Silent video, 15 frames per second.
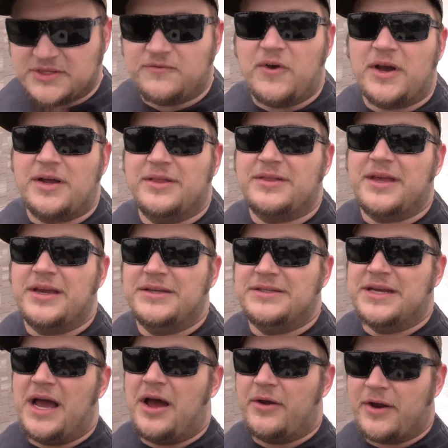this fucking thing
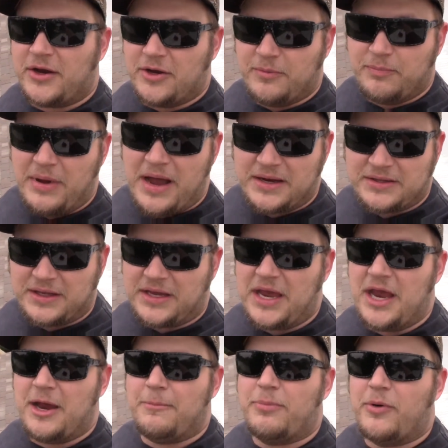down, I could back the
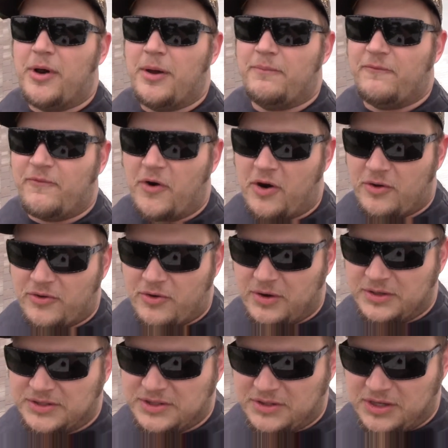camper up farther
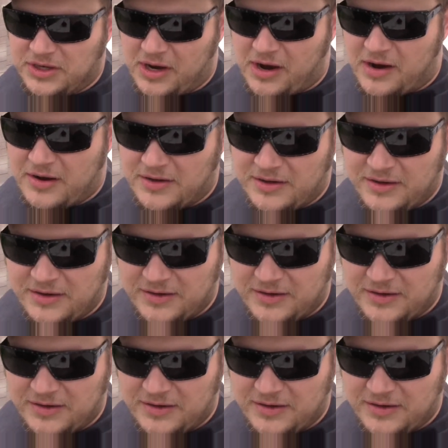into the yard.